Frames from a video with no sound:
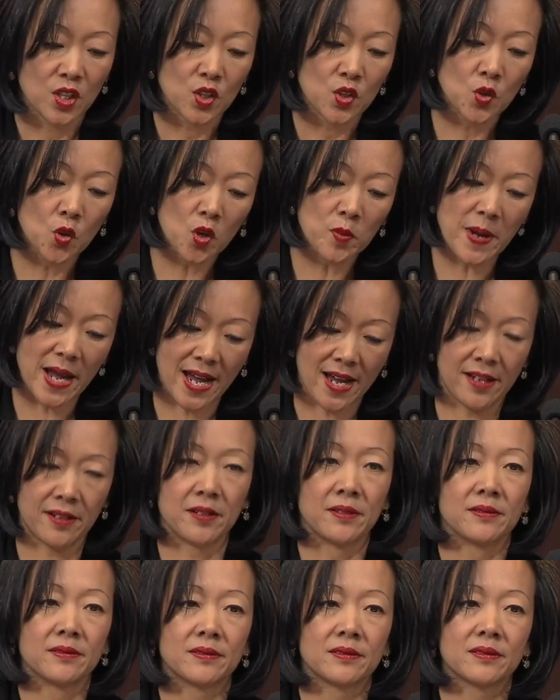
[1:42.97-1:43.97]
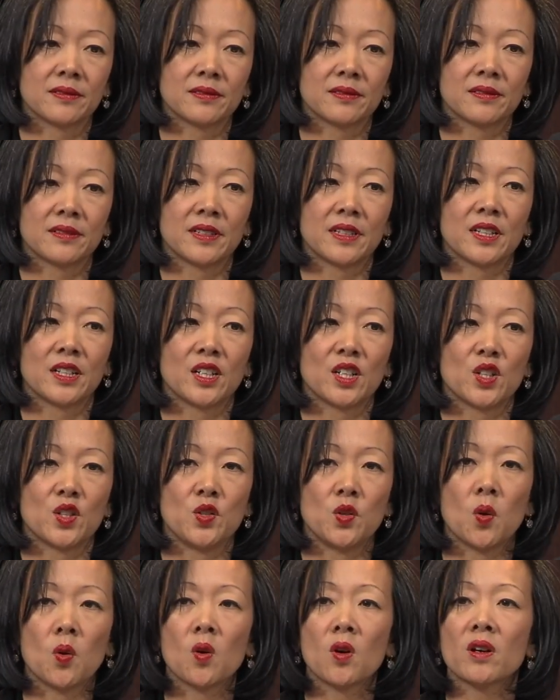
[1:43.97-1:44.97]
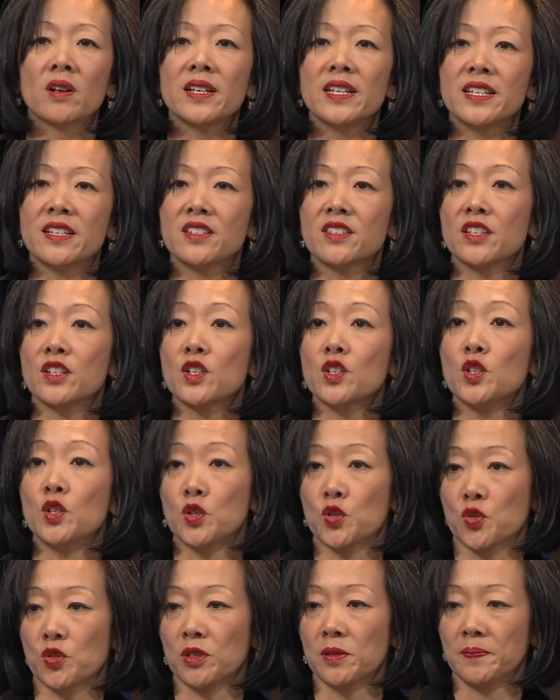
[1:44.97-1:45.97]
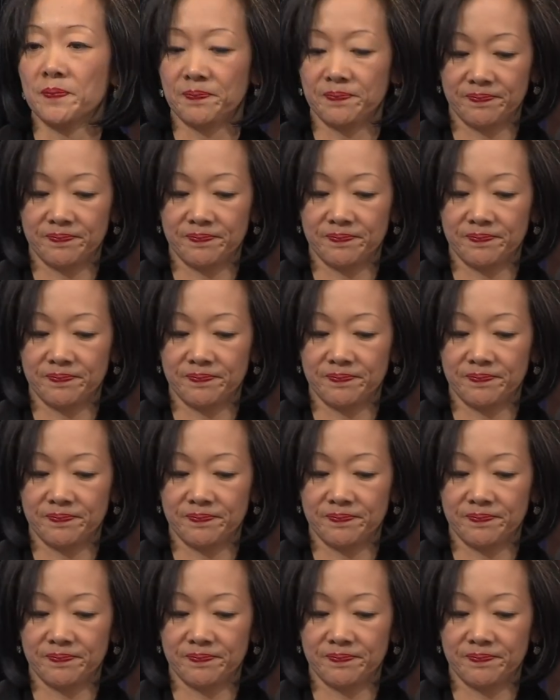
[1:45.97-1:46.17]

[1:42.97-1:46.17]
nor bad, nor is it neutral.